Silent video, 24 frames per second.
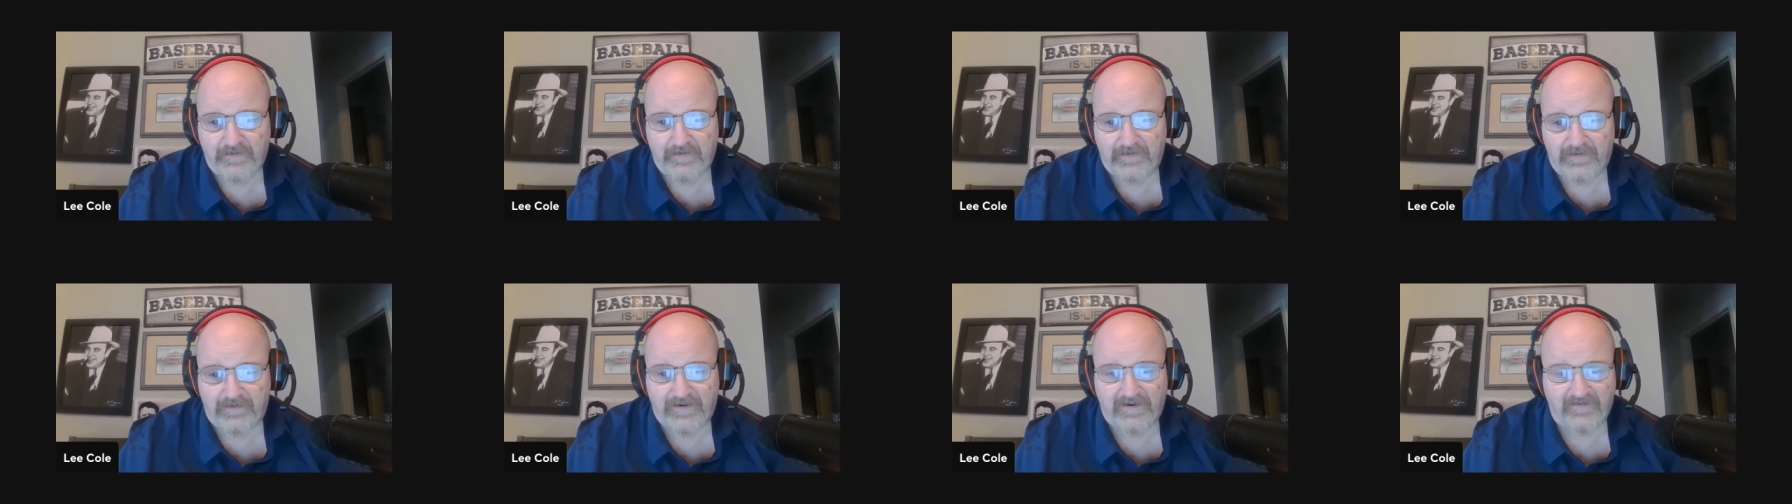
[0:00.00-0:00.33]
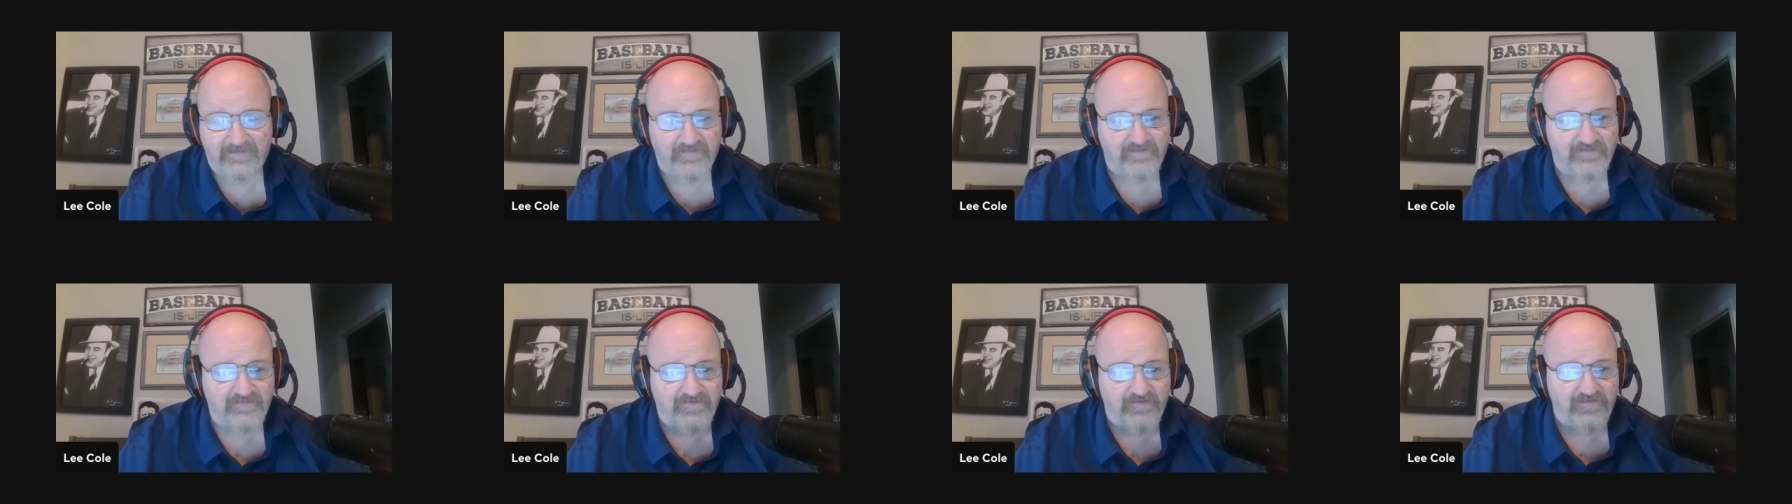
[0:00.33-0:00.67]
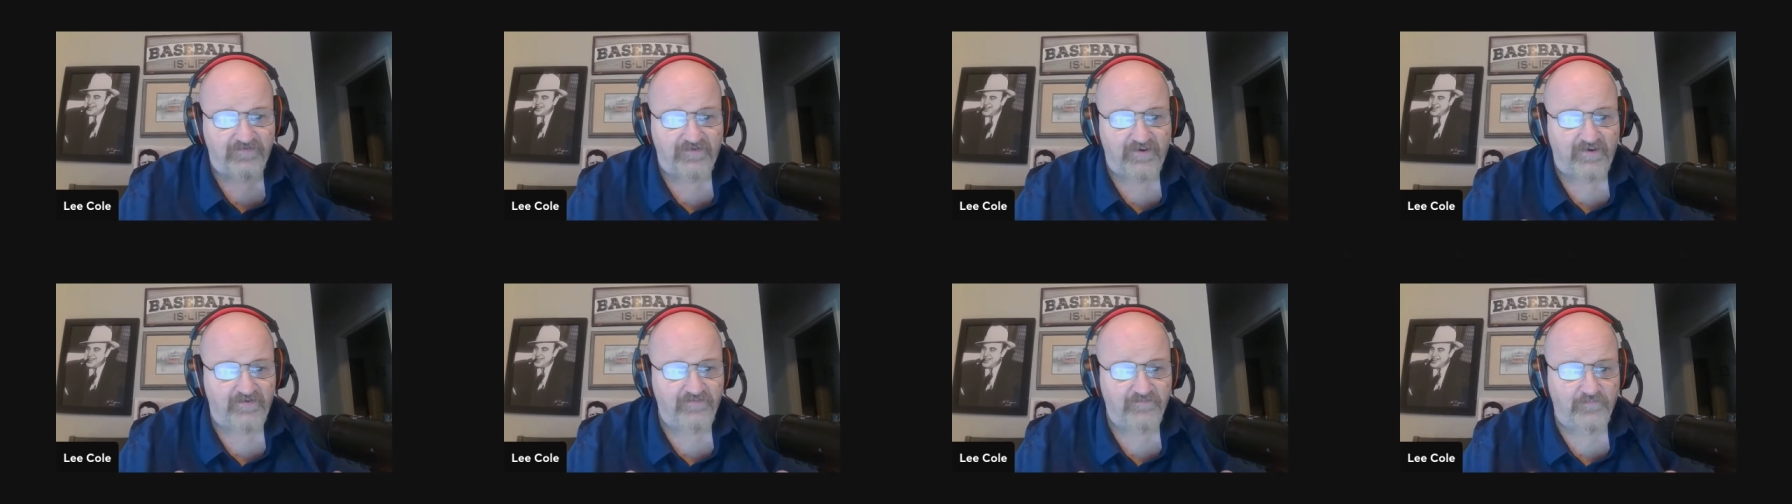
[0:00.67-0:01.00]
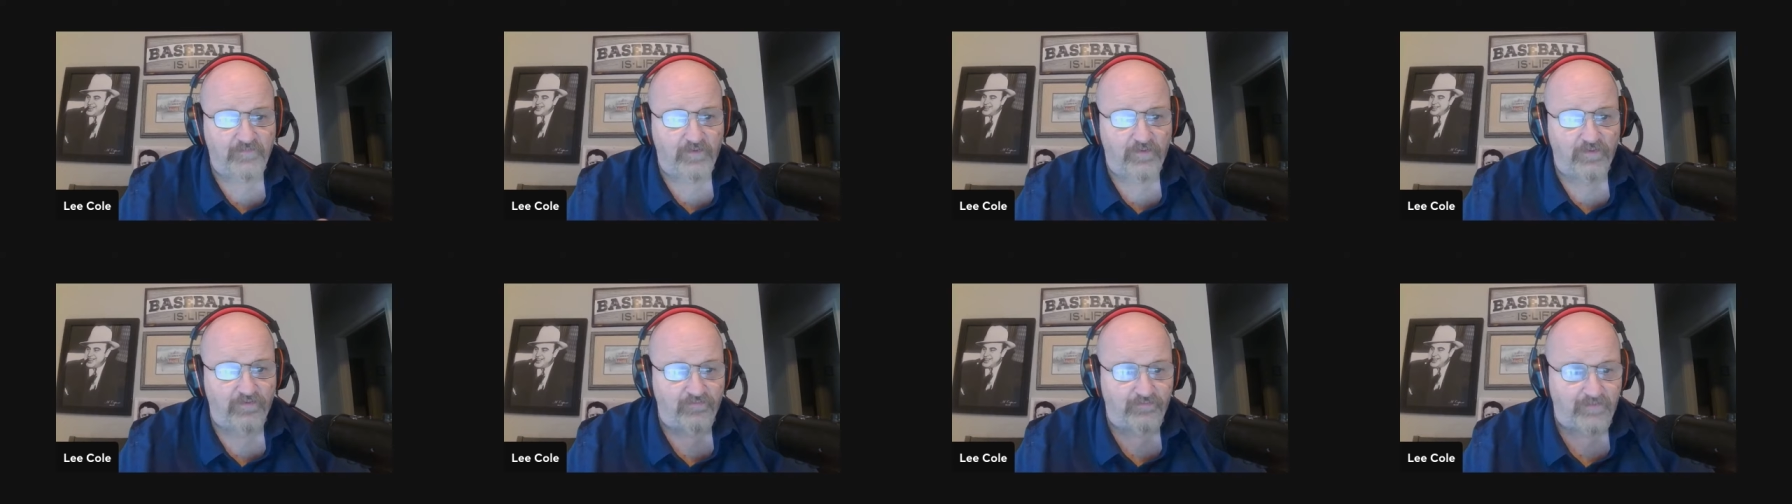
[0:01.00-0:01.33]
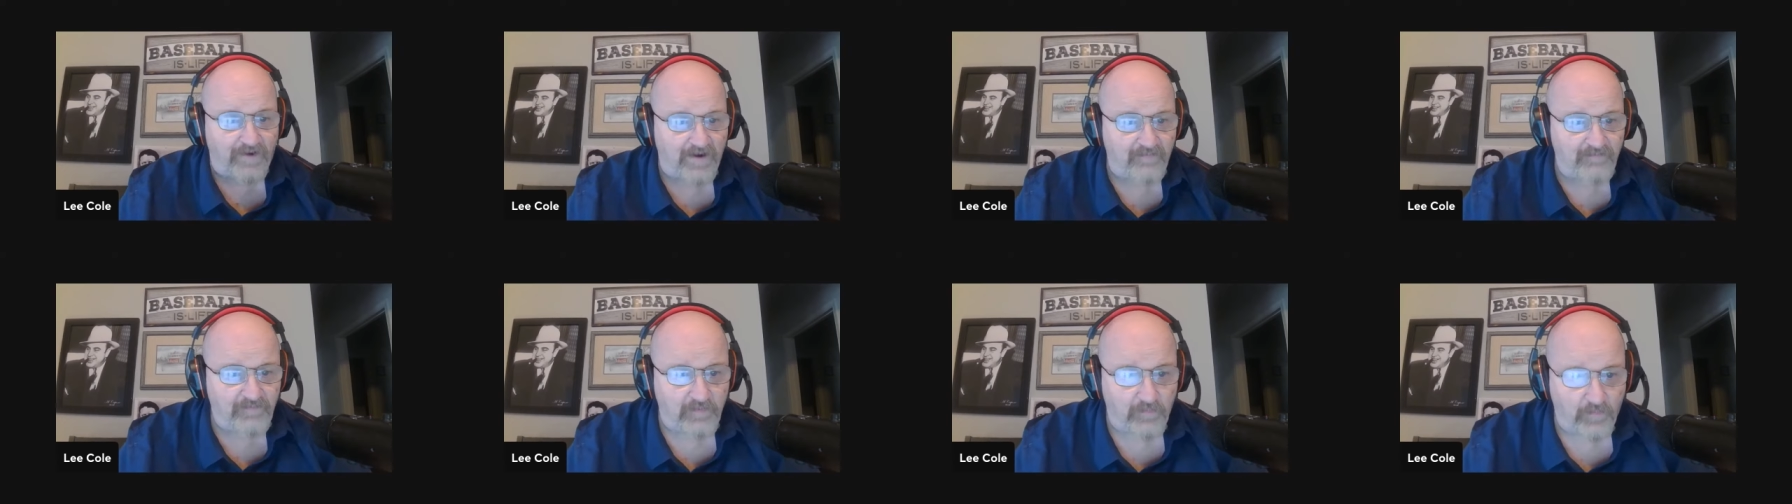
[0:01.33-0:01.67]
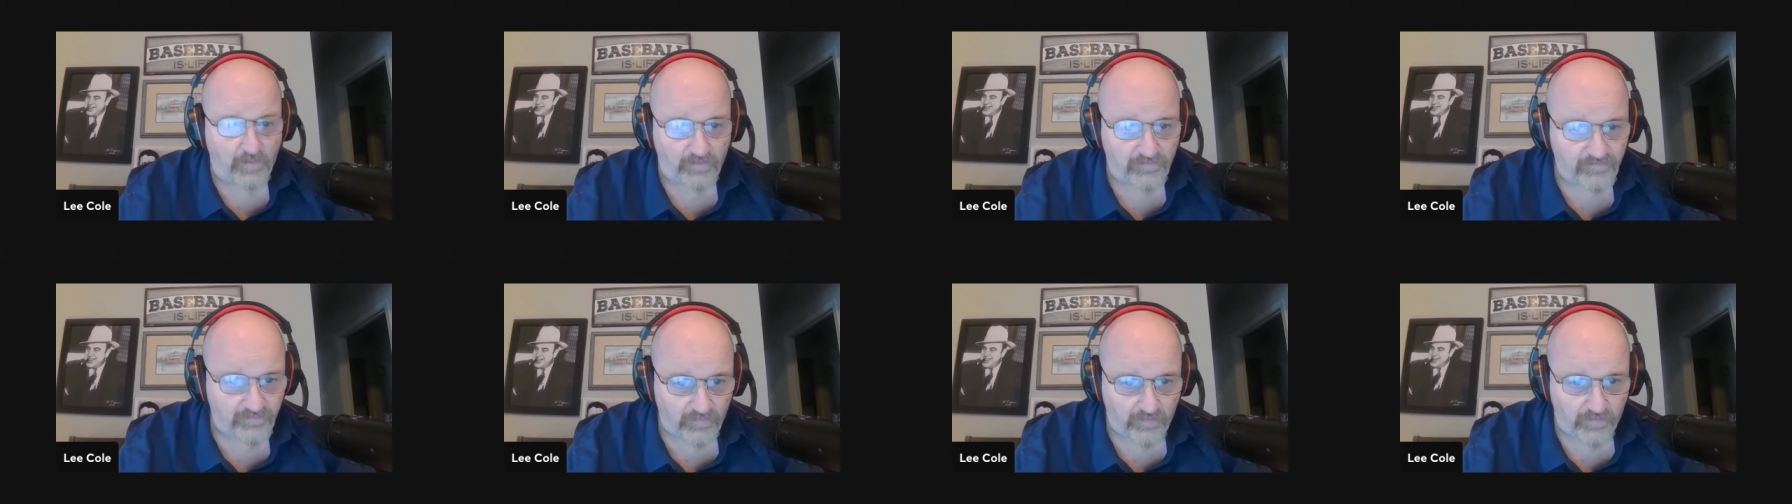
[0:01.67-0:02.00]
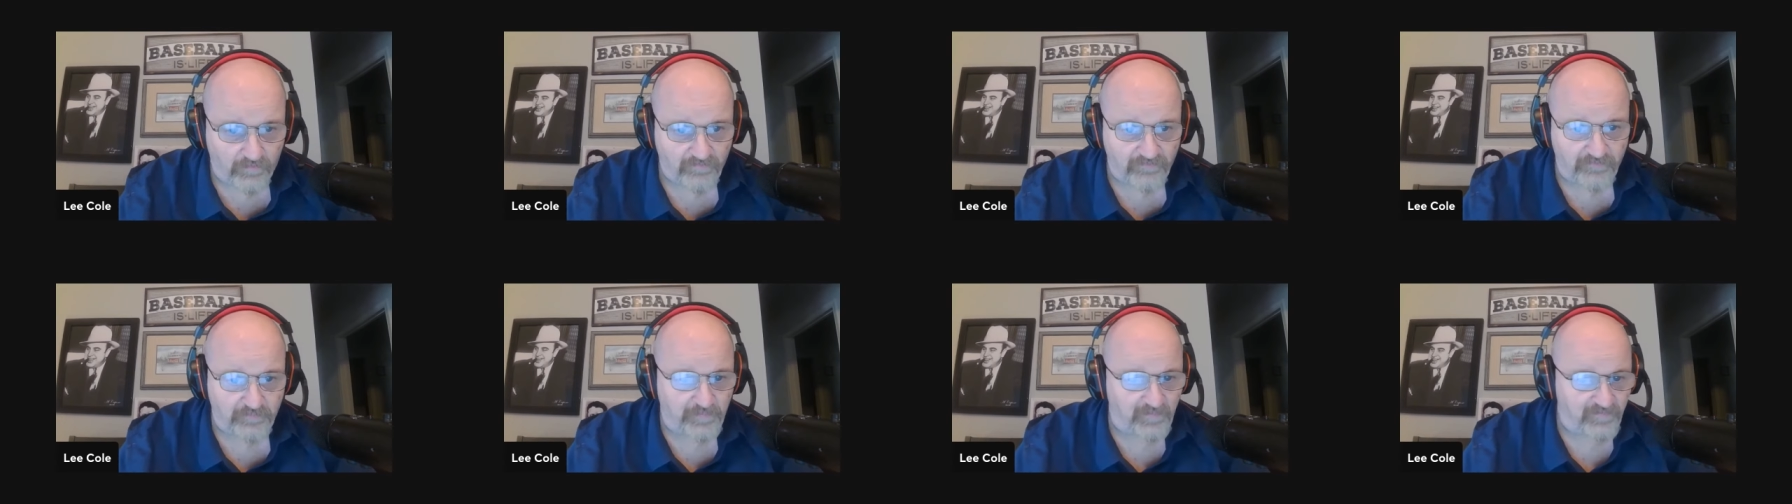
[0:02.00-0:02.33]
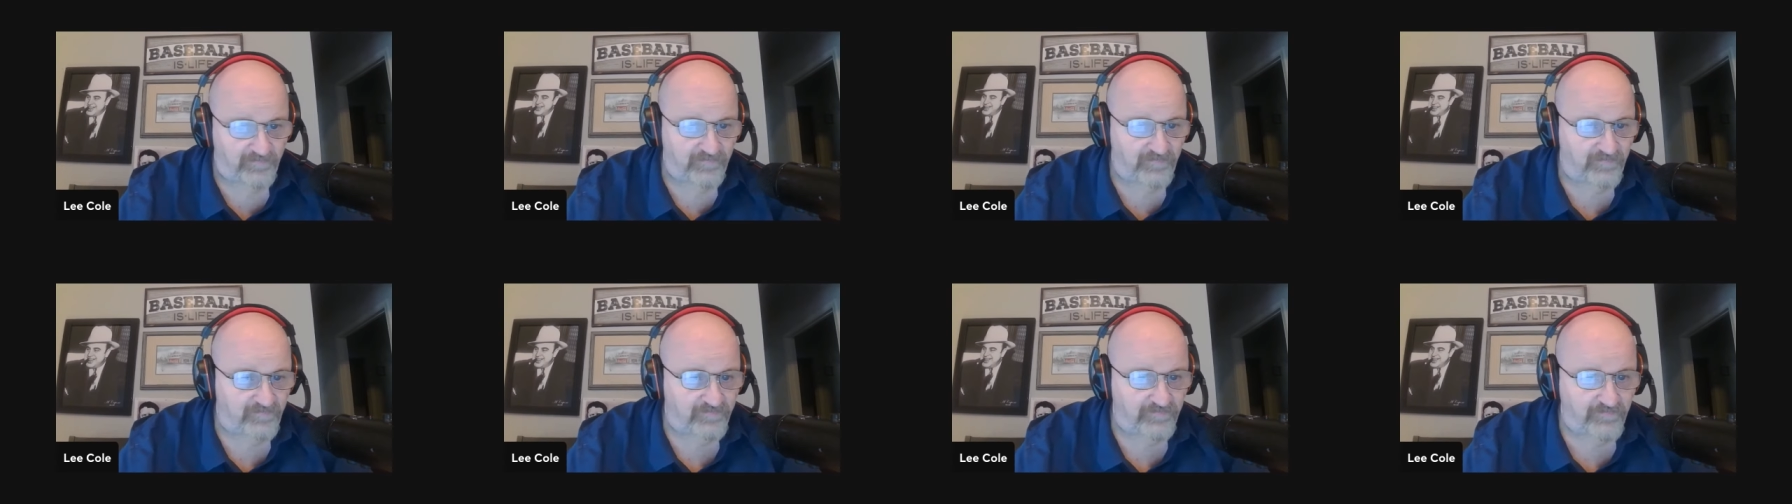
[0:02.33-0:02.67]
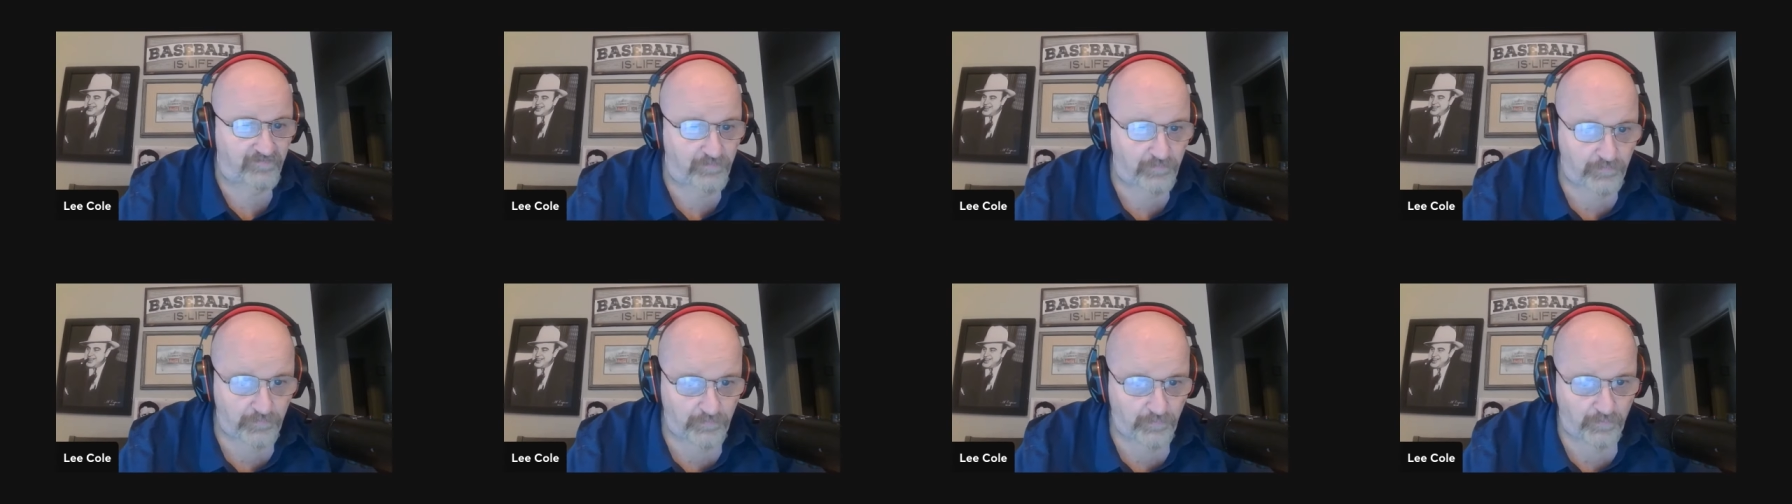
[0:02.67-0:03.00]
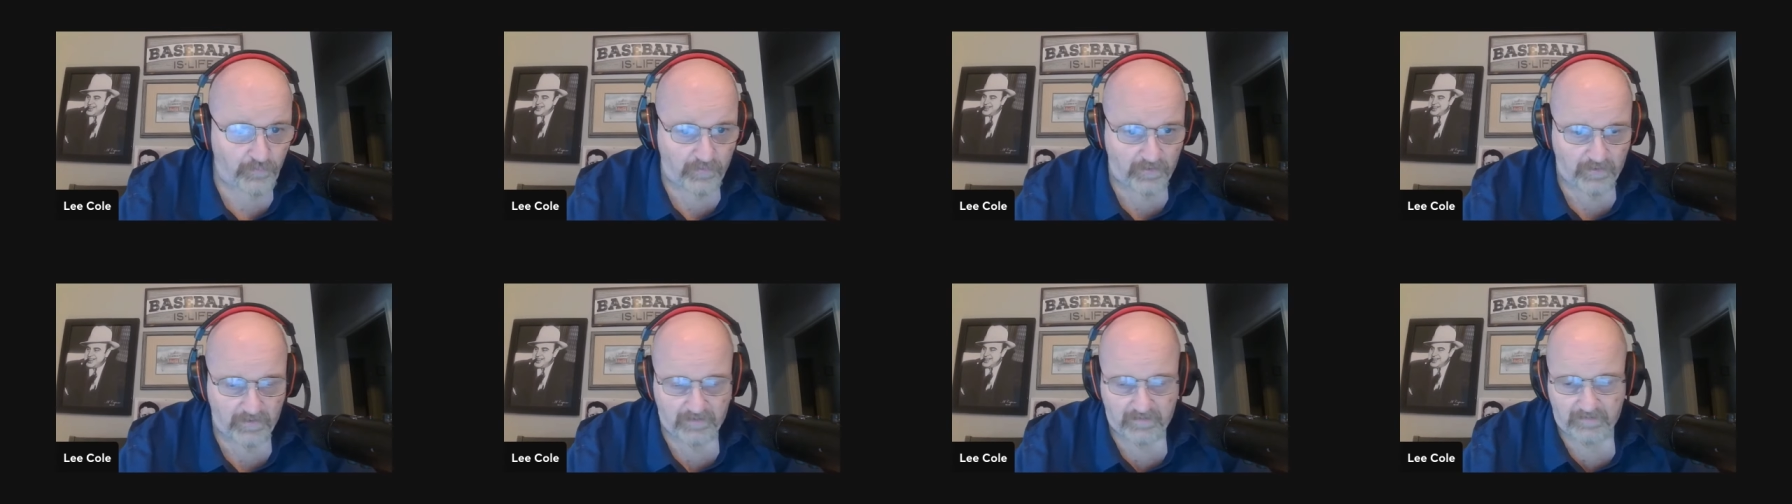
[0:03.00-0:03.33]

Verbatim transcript: and has a successful, thriving martial arts business in New York.